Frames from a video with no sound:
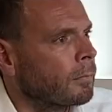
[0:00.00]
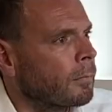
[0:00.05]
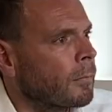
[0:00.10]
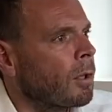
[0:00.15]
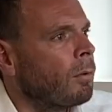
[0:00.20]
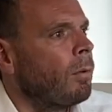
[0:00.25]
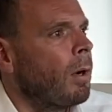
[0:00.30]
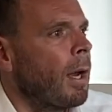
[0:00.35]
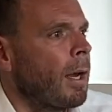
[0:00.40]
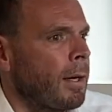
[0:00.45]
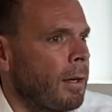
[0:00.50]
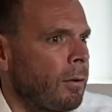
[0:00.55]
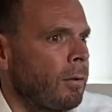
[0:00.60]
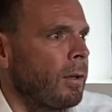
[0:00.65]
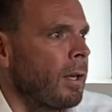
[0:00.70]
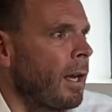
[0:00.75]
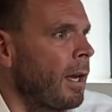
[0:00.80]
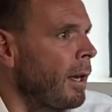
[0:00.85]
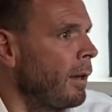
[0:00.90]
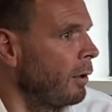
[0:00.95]
Right,
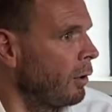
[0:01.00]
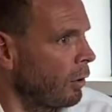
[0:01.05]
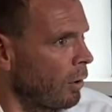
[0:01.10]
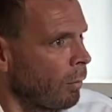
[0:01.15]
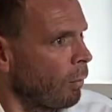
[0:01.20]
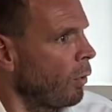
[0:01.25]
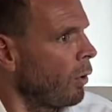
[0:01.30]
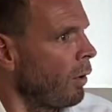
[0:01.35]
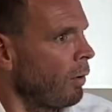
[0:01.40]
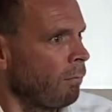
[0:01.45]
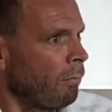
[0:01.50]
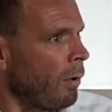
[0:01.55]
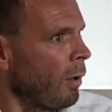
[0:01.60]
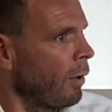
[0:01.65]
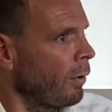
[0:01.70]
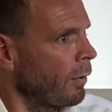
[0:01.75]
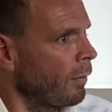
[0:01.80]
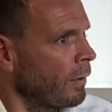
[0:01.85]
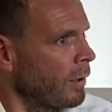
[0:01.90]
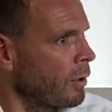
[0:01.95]
okay, and look at what
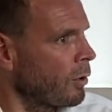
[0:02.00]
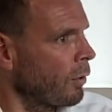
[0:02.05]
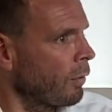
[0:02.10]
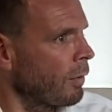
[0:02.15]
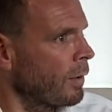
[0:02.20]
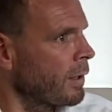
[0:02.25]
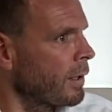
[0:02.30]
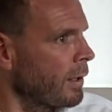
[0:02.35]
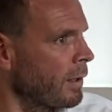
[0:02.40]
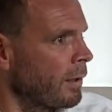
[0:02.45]
other insurances